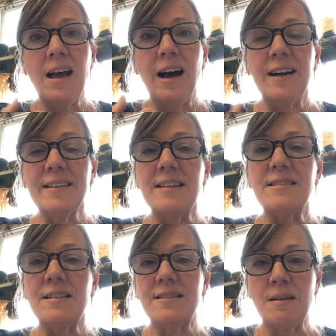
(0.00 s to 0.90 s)
Unless
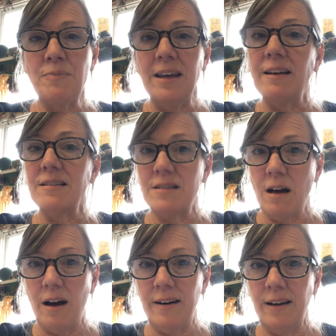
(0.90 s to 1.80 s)
it's something
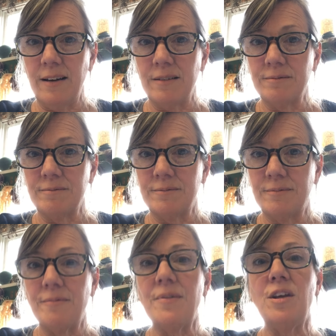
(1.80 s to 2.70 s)
exotic,
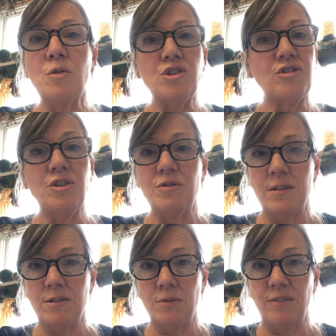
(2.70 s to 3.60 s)
you would just use
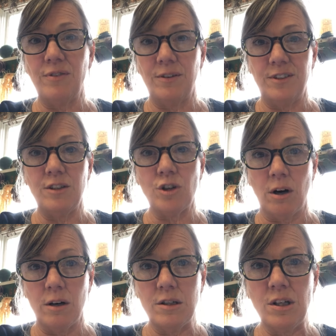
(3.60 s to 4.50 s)
this $3.50
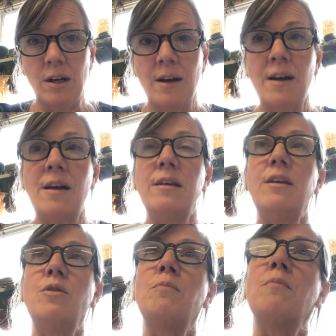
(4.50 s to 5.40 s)
charge.
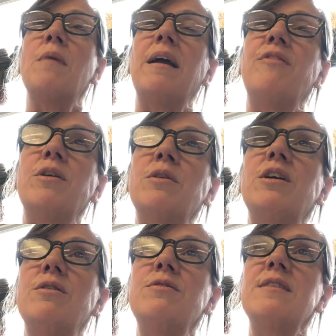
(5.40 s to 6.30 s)
You might, if you were
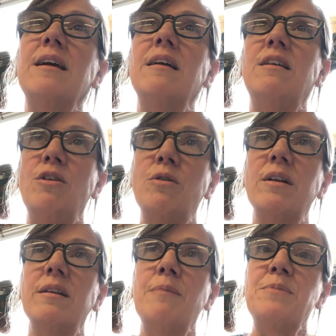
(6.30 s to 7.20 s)
using a
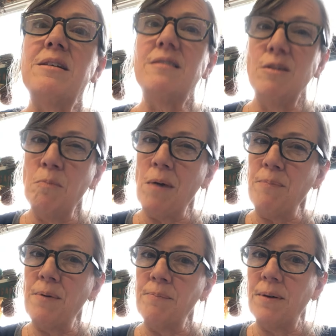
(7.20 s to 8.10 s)
eucalyptus, you
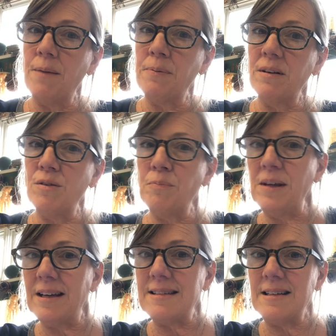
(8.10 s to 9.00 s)
might bump it up a little
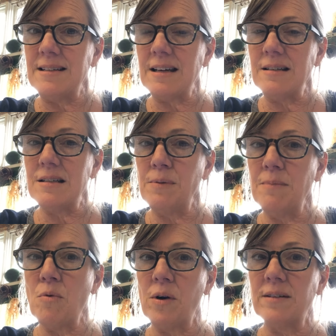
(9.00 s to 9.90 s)
bit because they tend to be
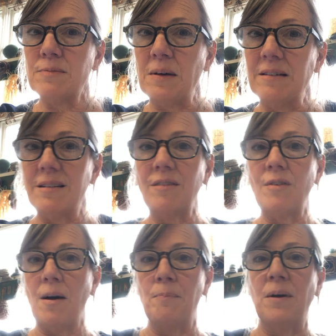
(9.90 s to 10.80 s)
more expensive.
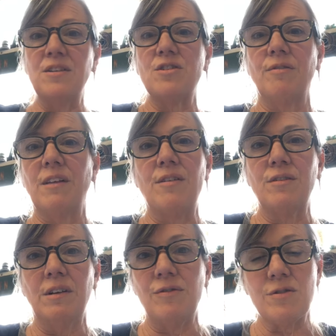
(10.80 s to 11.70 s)
A bunch of
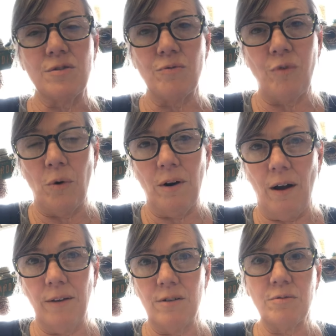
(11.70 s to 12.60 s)
leather leaf is
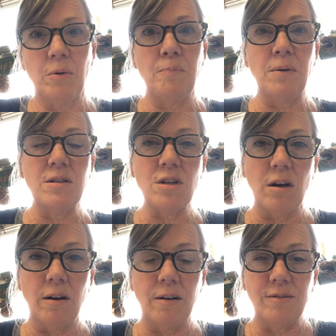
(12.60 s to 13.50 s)
$4, where a bunch
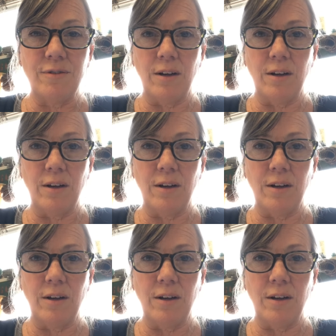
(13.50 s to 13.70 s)
of